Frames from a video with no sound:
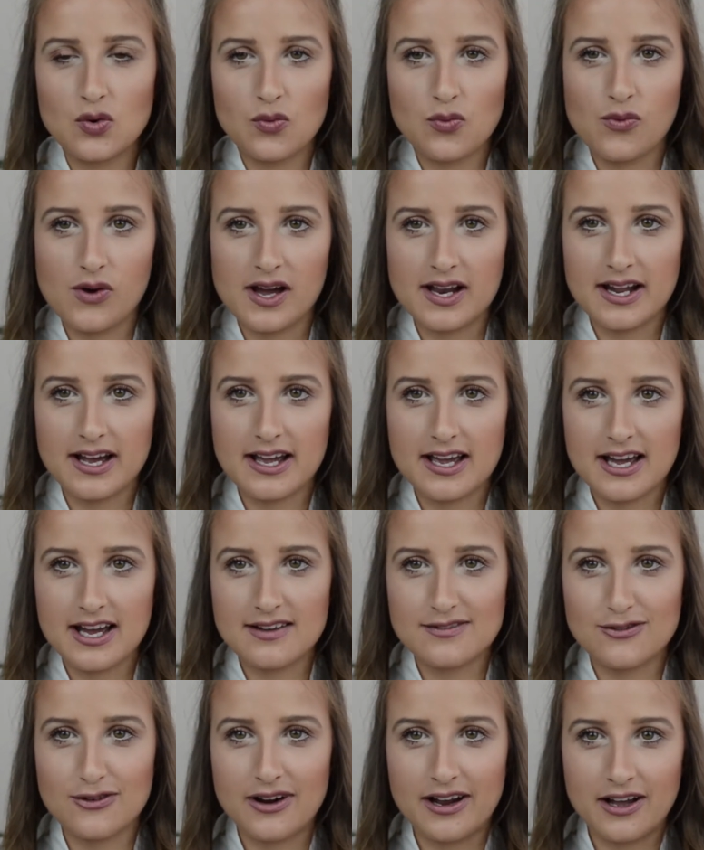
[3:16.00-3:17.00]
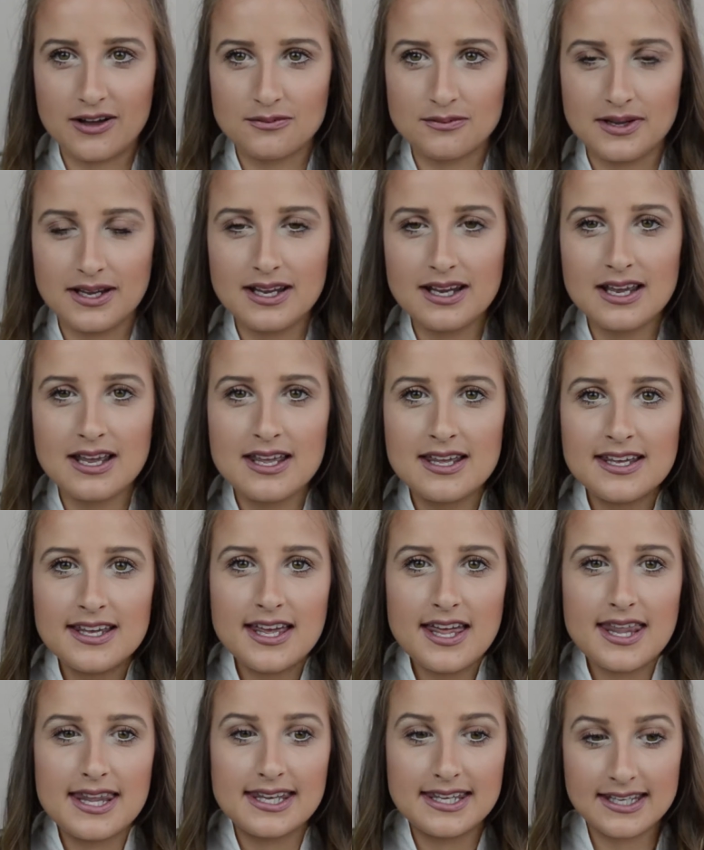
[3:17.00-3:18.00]
what I have around me.
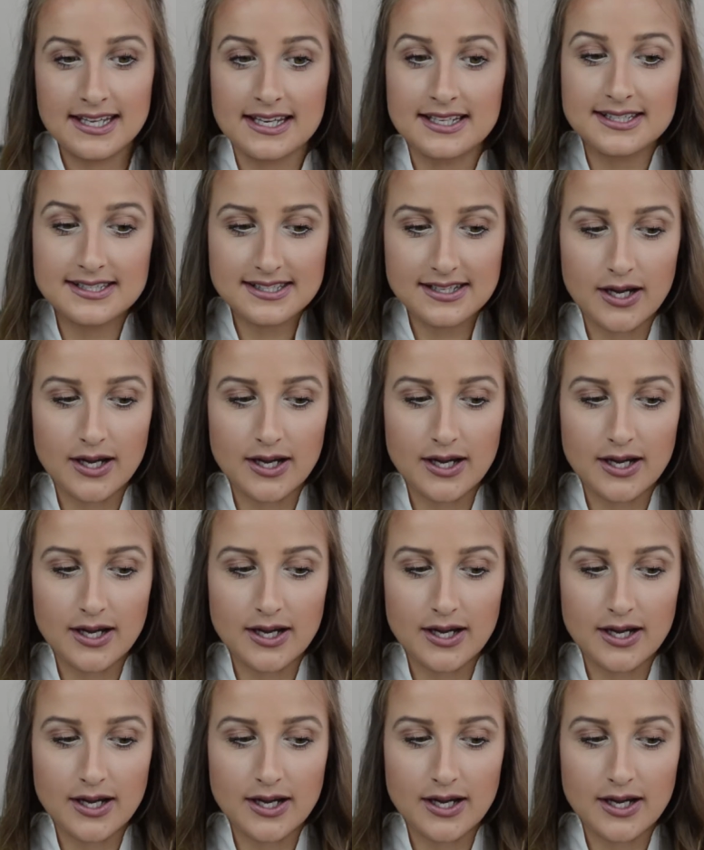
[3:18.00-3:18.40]
Next